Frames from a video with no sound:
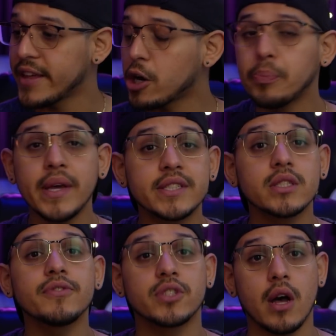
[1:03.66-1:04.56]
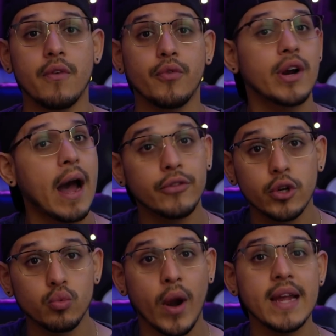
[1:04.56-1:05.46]
there are pieces of software out
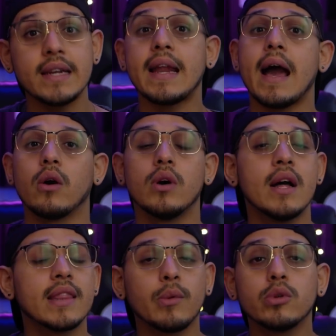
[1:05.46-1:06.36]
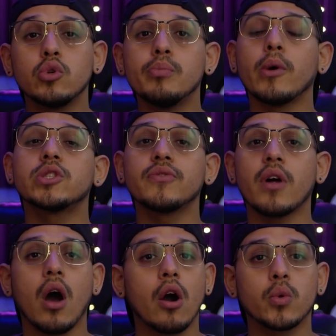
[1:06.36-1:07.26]
there right now that will do most of the
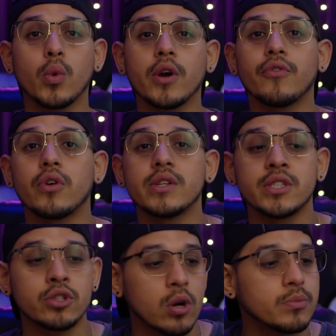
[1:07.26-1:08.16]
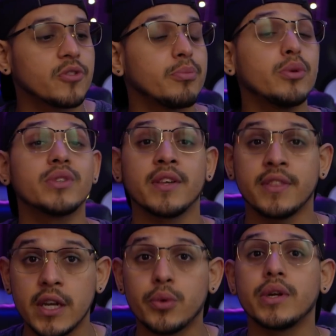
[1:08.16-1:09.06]
hard work for us in terms of music
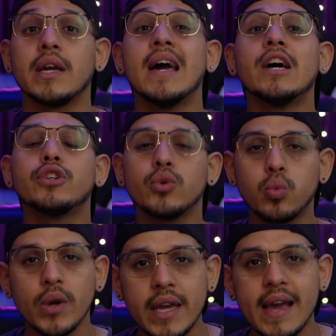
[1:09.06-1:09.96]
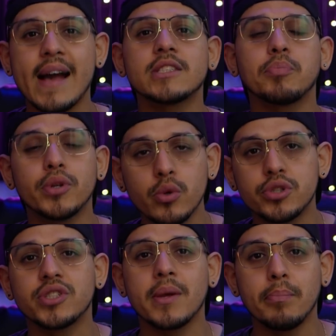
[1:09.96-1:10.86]
theory, do we as
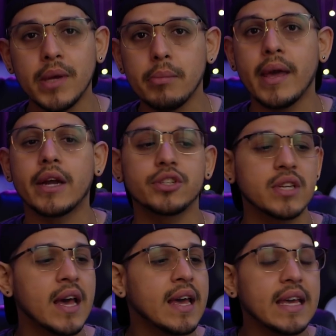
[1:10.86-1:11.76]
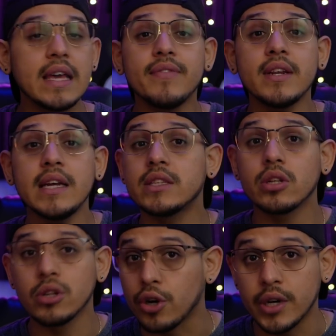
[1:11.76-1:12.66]
producers and beat makers even need to
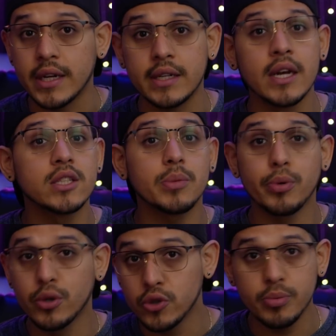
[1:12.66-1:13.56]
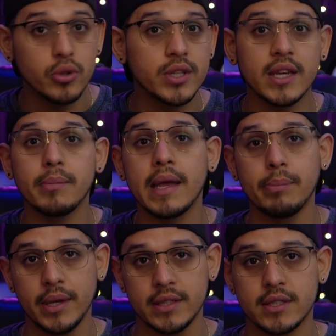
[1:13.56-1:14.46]
learn it to produce music and make
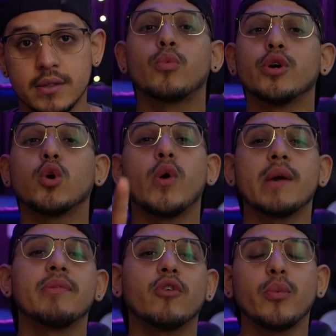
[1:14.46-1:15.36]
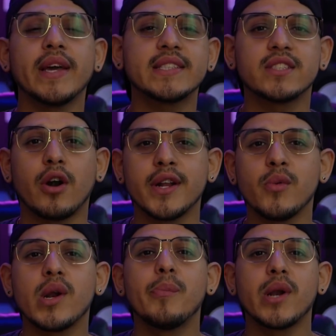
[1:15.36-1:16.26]
beats? Real quick, before we get started, I
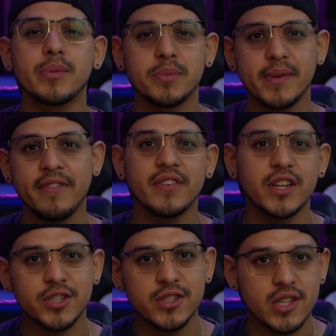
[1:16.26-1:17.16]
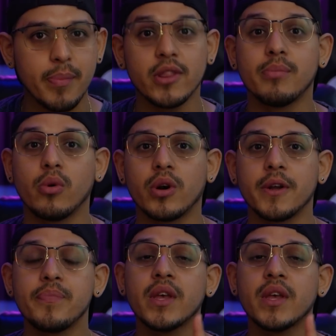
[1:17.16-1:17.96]
want to put up some definitions up on the board.